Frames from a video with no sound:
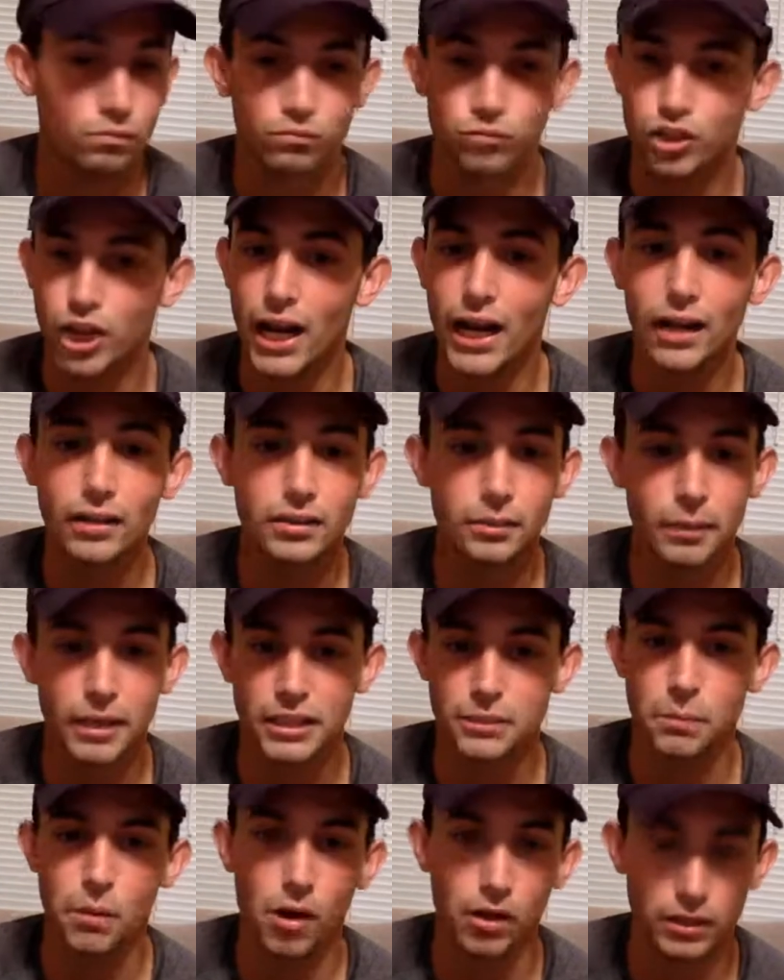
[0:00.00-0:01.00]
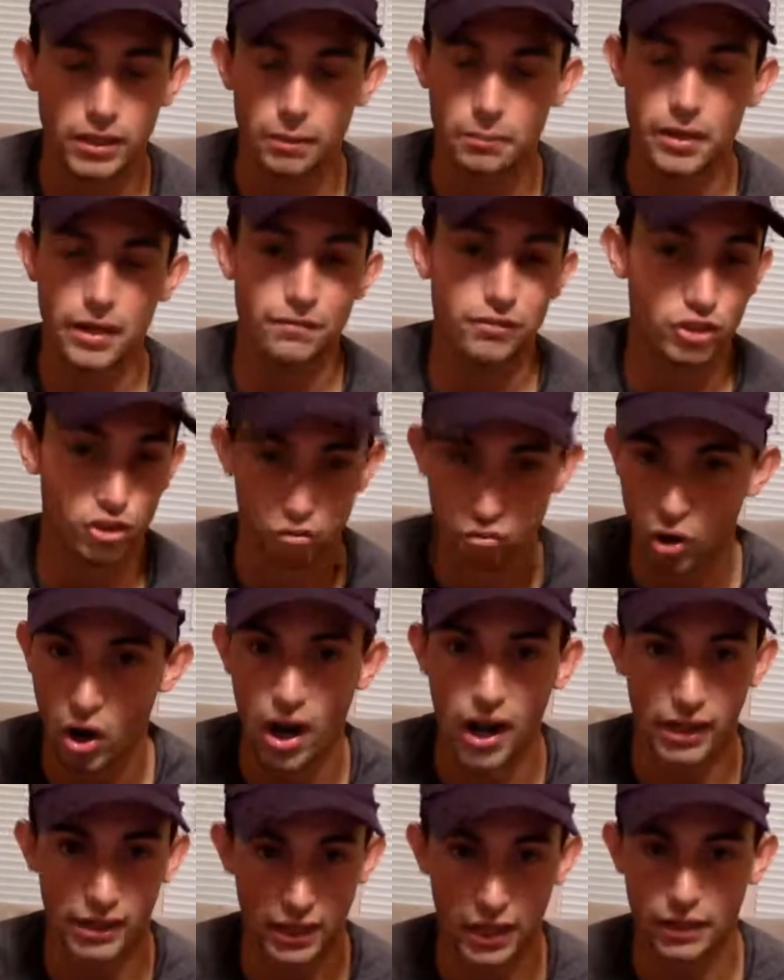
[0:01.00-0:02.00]
Shout out to baseball and the NBA for
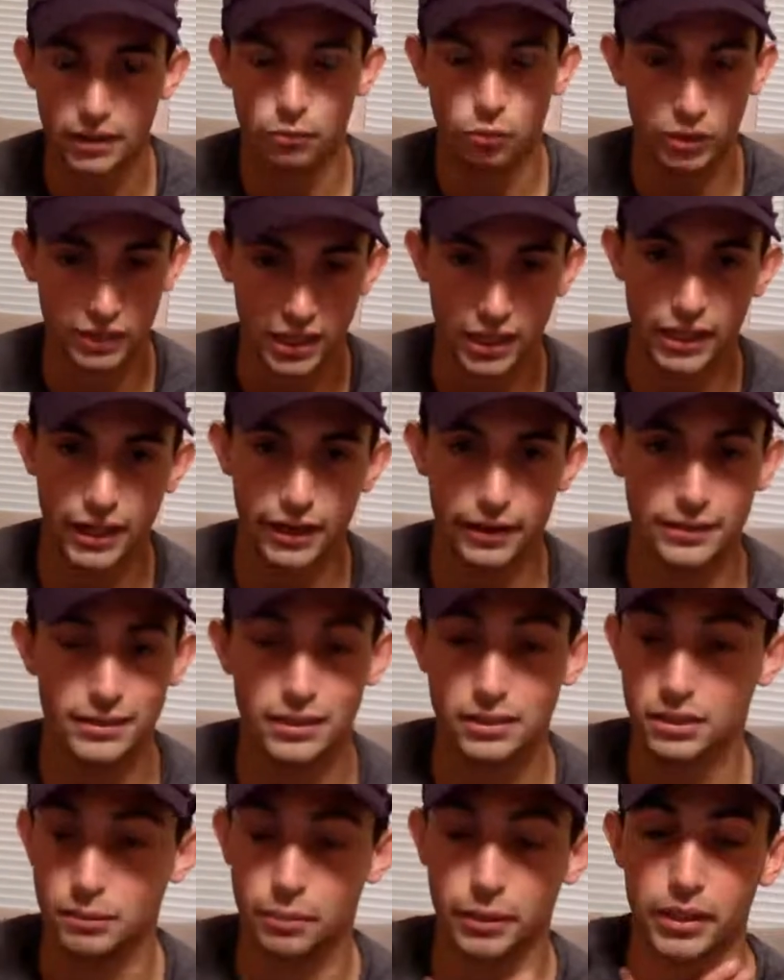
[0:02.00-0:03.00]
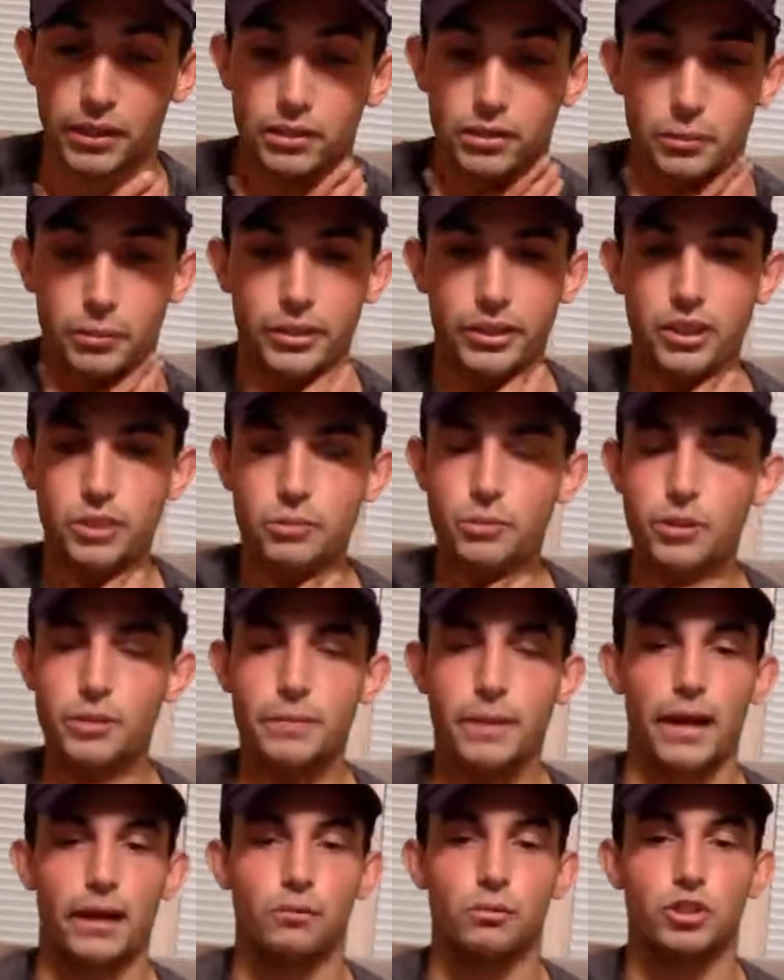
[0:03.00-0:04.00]
trying what they can to bring the sports
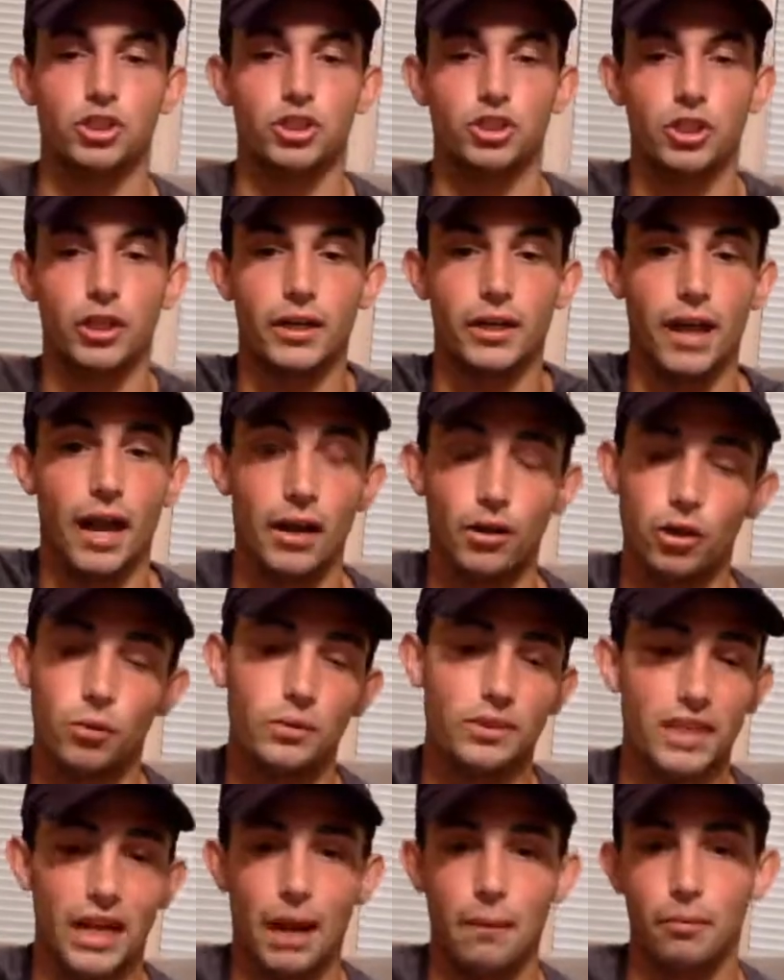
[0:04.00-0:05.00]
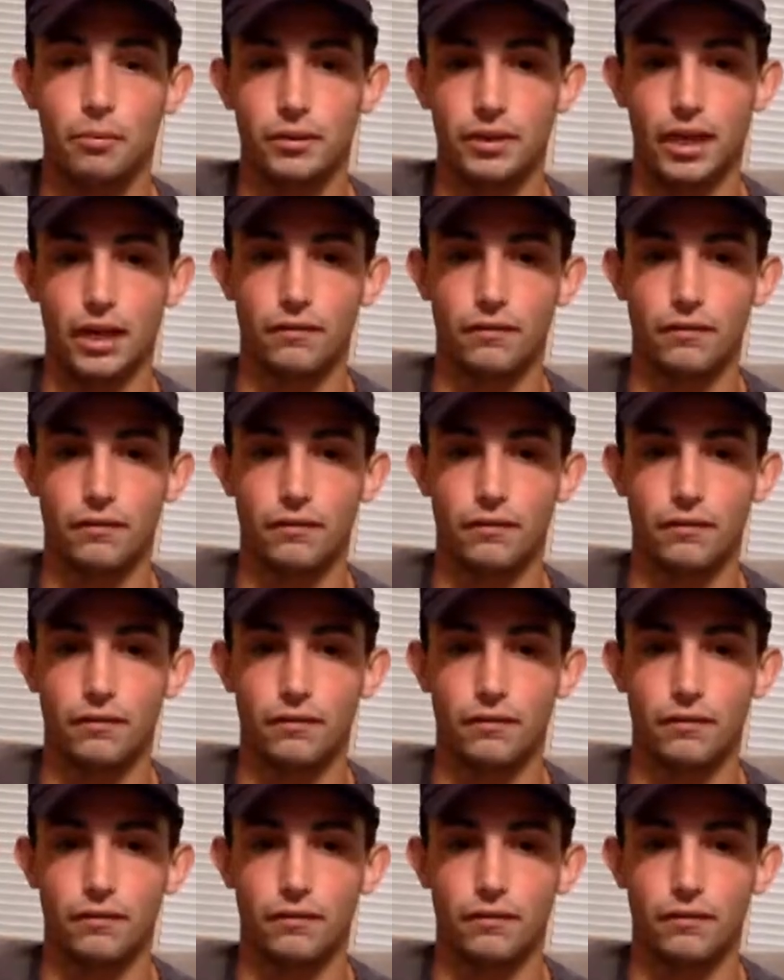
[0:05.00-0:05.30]
back, which is good. And I don't know what's gonna happen with the